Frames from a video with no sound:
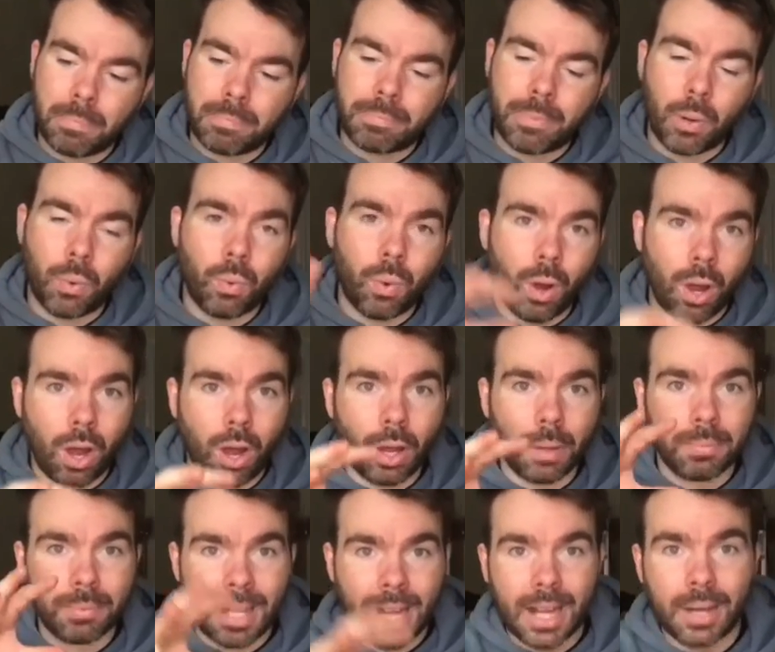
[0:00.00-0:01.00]
But what
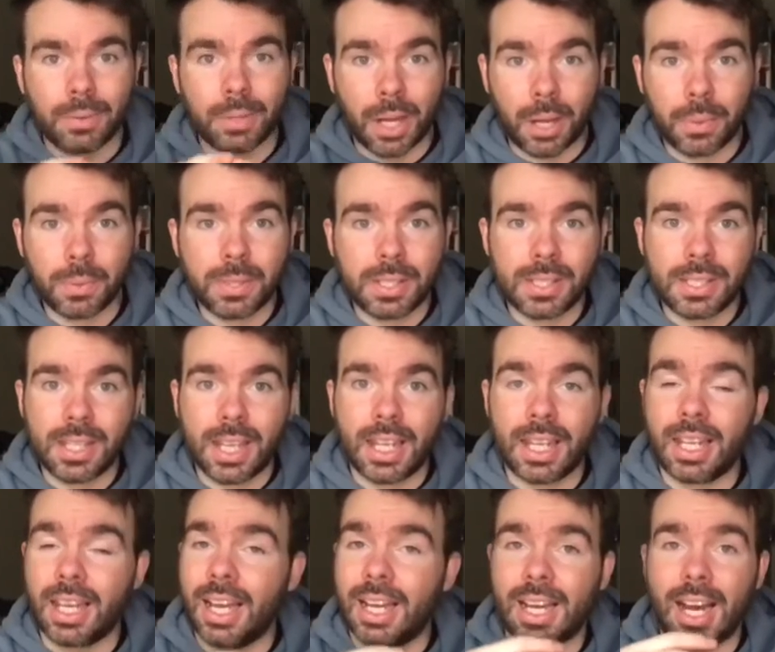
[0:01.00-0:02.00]
I'm now
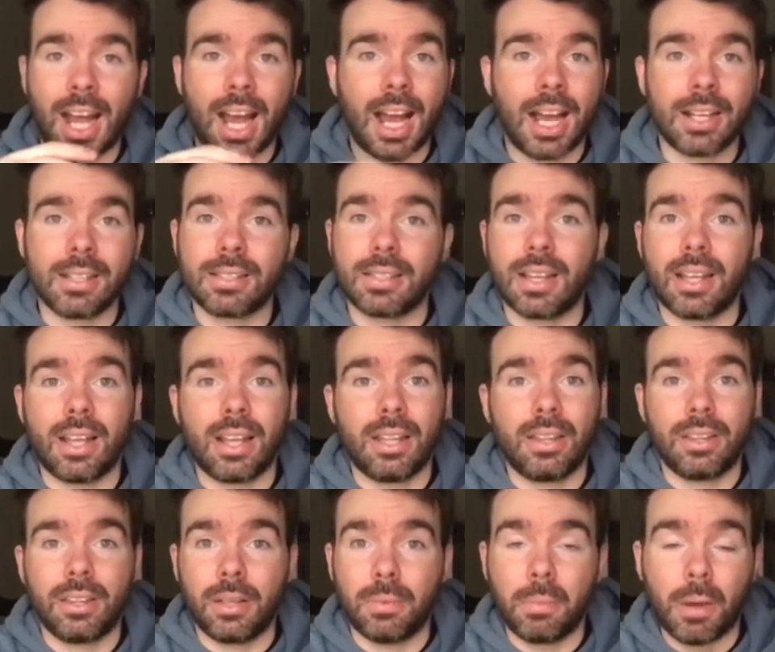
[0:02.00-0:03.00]
noticing, and as
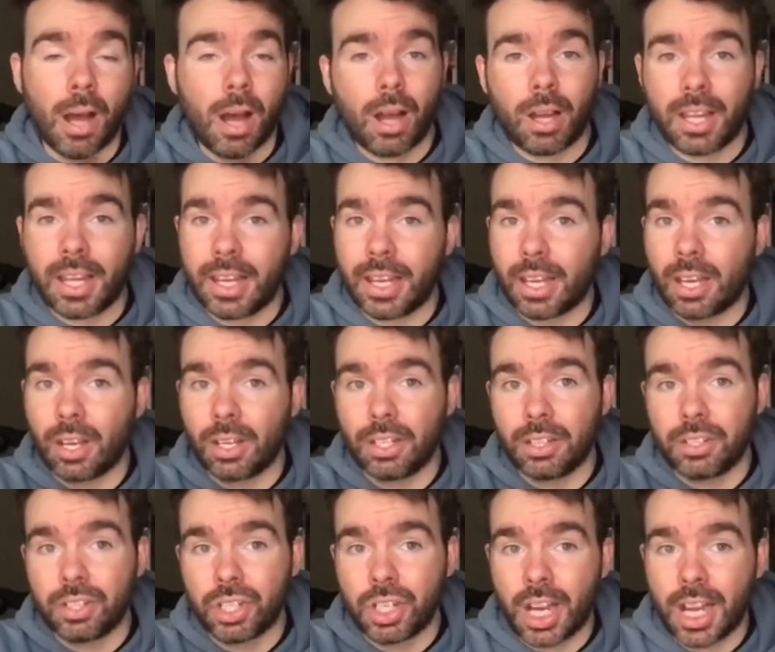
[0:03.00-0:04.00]
the market kind
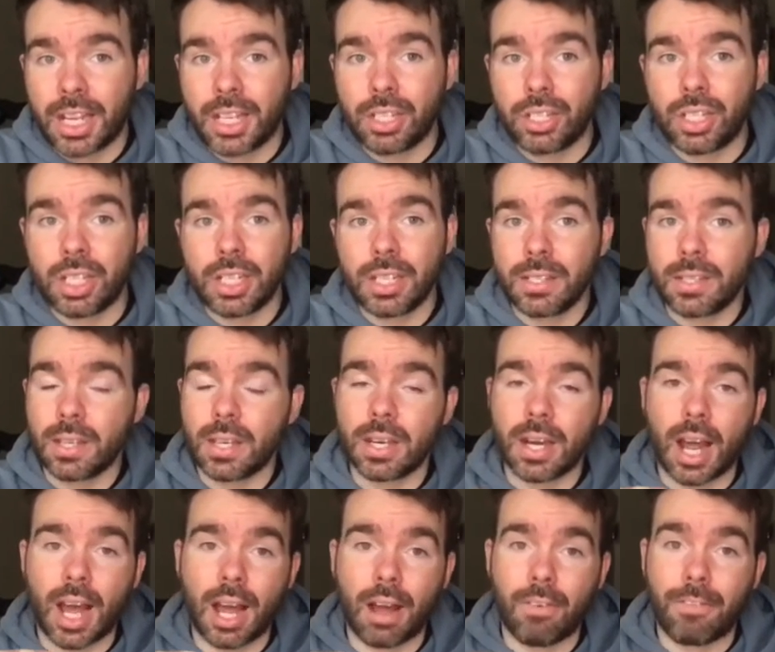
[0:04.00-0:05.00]
of changes and
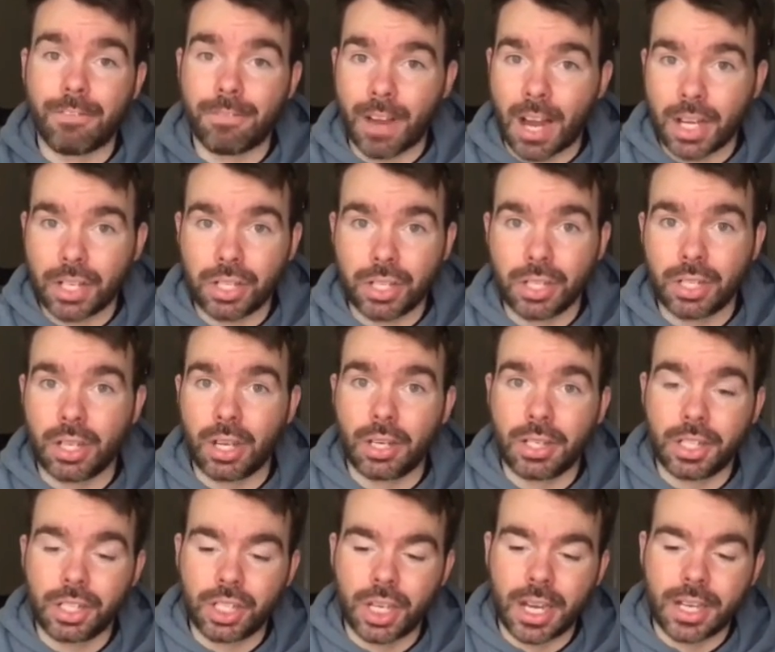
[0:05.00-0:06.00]
how fashion
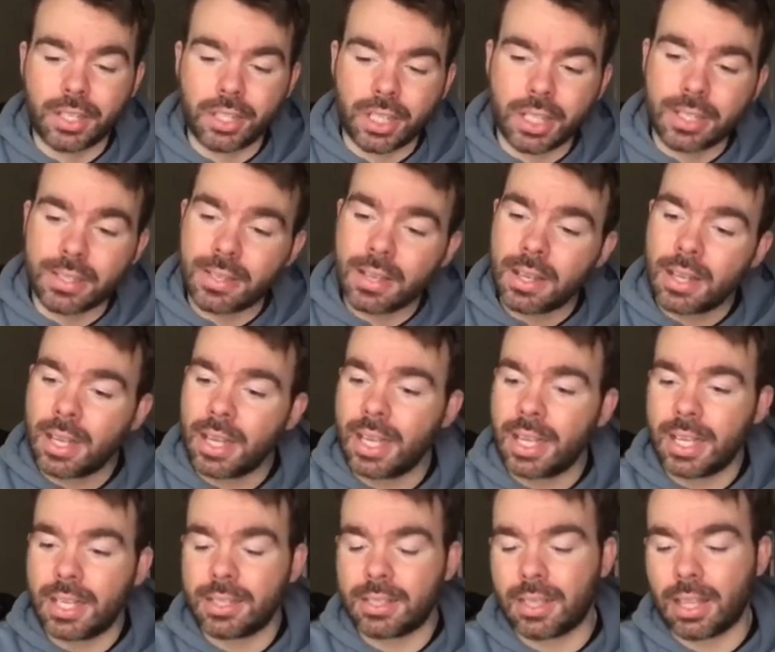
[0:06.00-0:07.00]
kind of changes
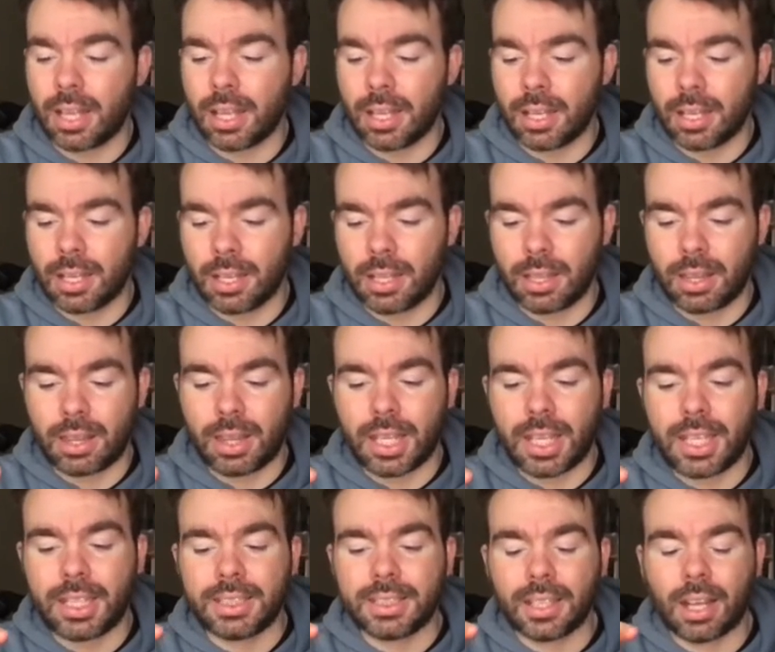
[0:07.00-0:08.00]
is that
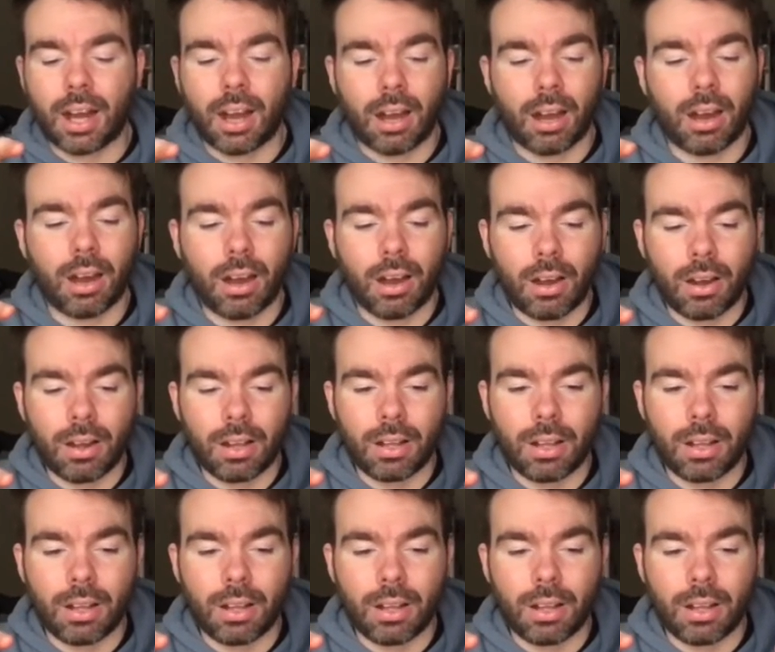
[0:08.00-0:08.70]
these are